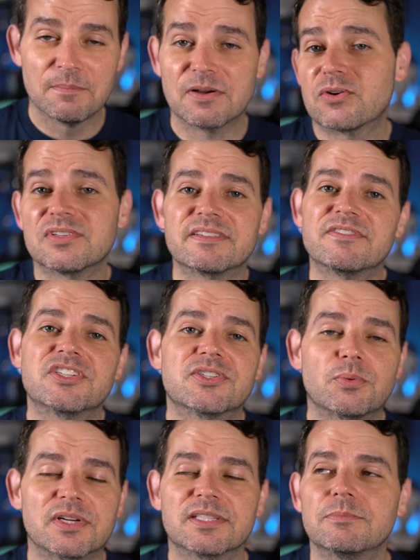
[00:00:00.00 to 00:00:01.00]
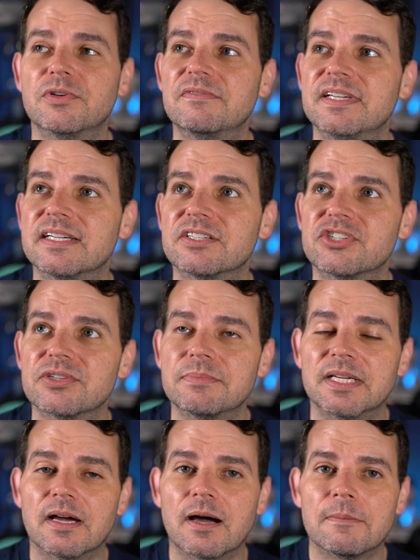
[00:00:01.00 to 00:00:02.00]
But of course, if you just want the movie, it should
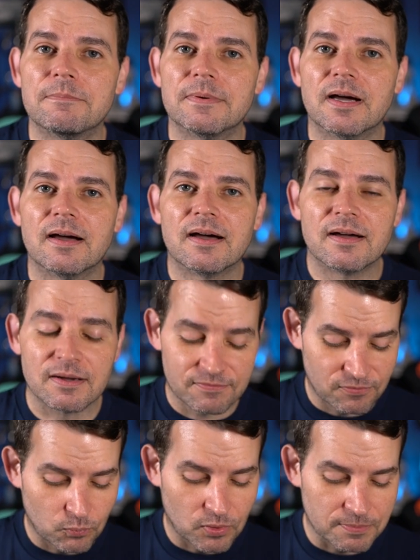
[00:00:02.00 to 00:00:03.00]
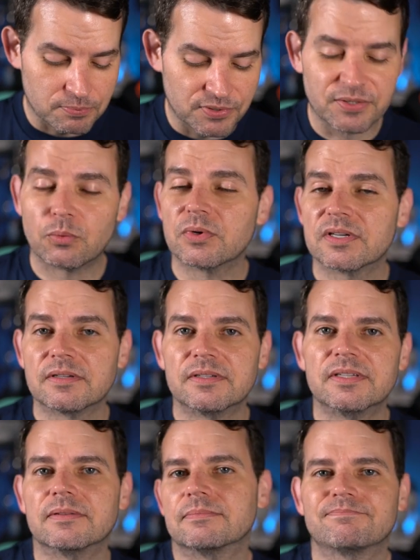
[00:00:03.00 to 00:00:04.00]
be up uh, for pre-order,
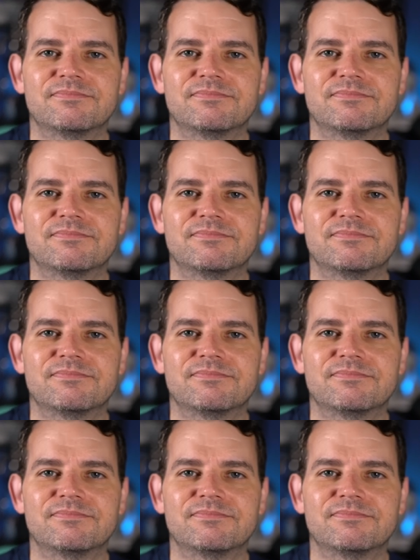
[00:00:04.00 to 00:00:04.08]
you know,